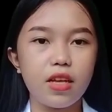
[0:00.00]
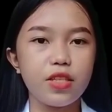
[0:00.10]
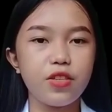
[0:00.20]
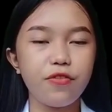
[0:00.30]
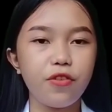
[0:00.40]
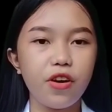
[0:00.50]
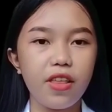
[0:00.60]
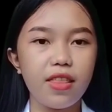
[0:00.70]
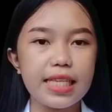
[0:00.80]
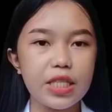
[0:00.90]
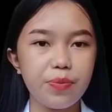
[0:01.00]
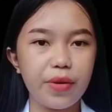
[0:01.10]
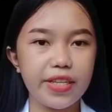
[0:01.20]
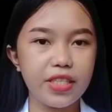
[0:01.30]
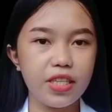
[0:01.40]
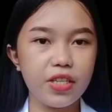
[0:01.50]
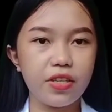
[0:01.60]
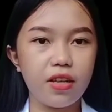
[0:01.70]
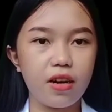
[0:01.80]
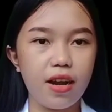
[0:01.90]
So for this
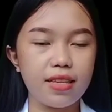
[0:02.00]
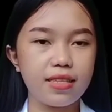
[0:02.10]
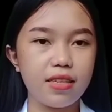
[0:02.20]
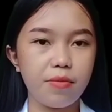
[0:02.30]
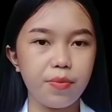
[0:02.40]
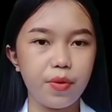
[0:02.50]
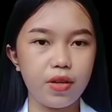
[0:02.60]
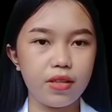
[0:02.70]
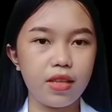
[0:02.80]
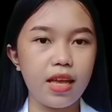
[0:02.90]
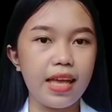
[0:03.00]
particular example,